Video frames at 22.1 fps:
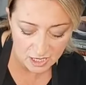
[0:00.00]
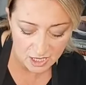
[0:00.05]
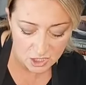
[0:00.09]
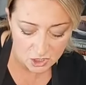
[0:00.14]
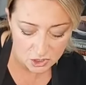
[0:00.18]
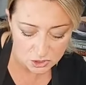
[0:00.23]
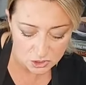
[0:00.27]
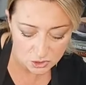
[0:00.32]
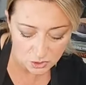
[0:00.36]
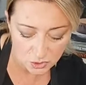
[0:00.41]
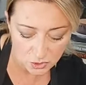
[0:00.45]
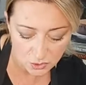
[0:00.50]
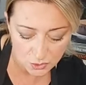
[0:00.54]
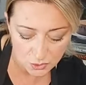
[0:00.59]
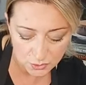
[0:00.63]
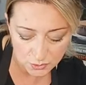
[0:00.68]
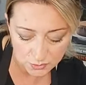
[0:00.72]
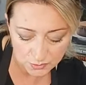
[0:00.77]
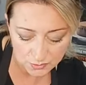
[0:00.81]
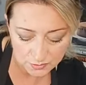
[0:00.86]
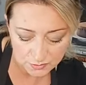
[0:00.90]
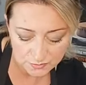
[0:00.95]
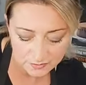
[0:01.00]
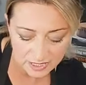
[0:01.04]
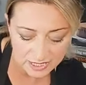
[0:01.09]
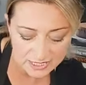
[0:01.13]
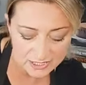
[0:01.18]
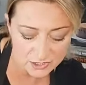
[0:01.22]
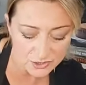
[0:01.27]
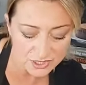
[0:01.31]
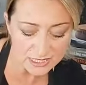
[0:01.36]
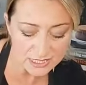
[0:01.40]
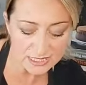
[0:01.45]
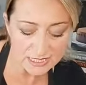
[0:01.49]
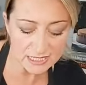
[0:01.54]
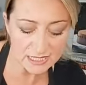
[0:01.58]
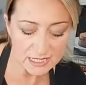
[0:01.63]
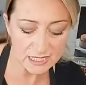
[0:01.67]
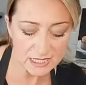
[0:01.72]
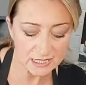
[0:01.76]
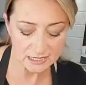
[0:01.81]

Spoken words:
So as you can see,